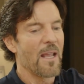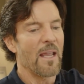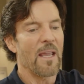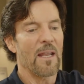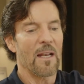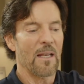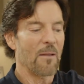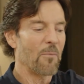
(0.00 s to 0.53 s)

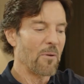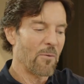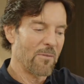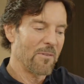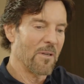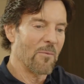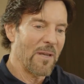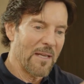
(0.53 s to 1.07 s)
and
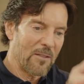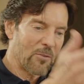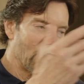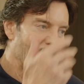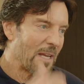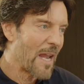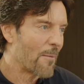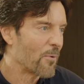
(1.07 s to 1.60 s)
we had 2
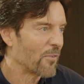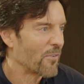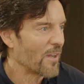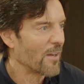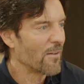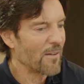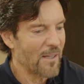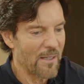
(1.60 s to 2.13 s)
cameras
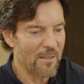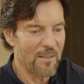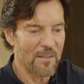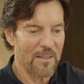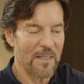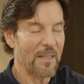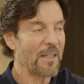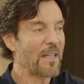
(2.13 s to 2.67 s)
there and
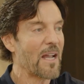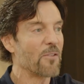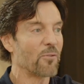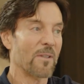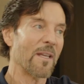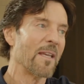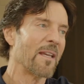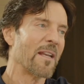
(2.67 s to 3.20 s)
a lot of the guys
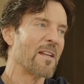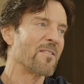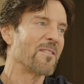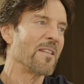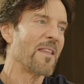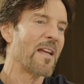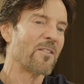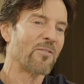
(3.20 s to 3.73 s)
were like, hey, can I
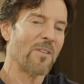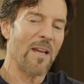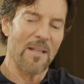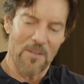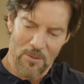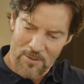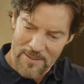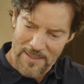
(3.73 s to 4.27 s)
see that shot?
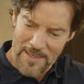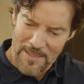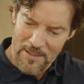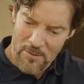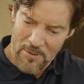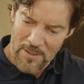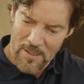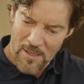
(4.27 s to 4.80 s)
And they're looking at it
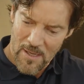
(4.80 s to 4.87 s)
going,